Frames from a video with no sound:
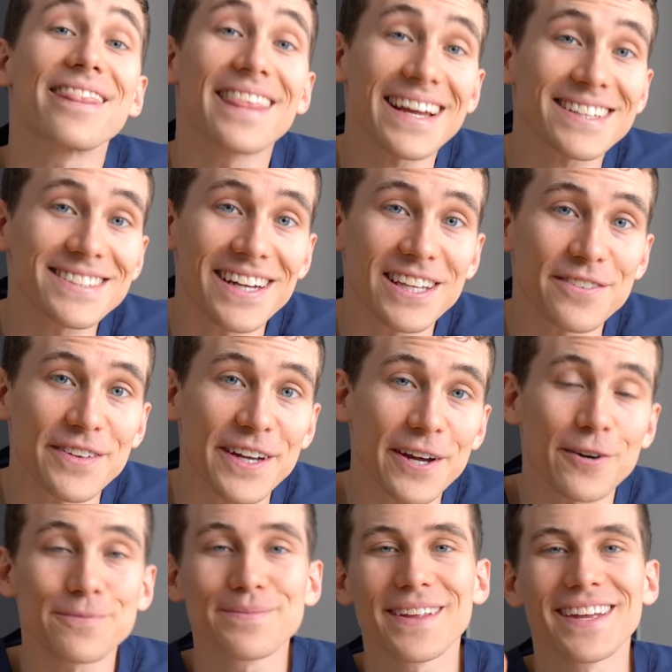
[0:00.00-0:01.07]
That's today's
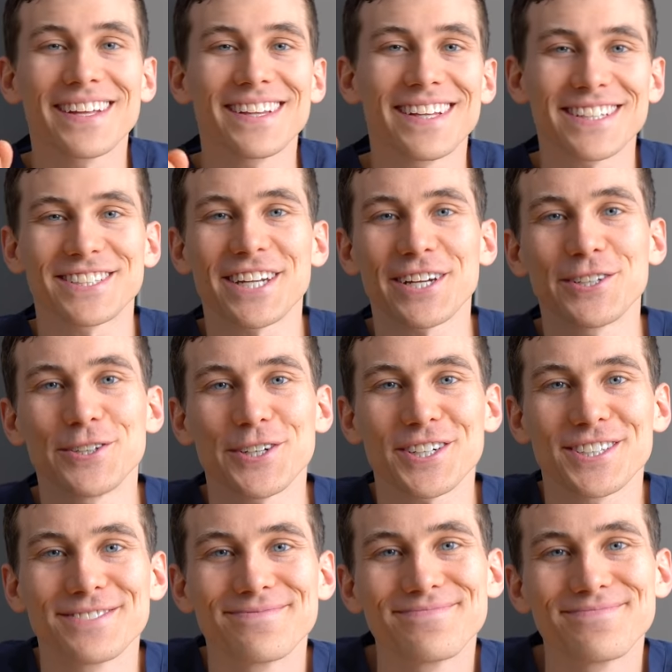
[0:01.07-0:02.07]
video. Let's take a look.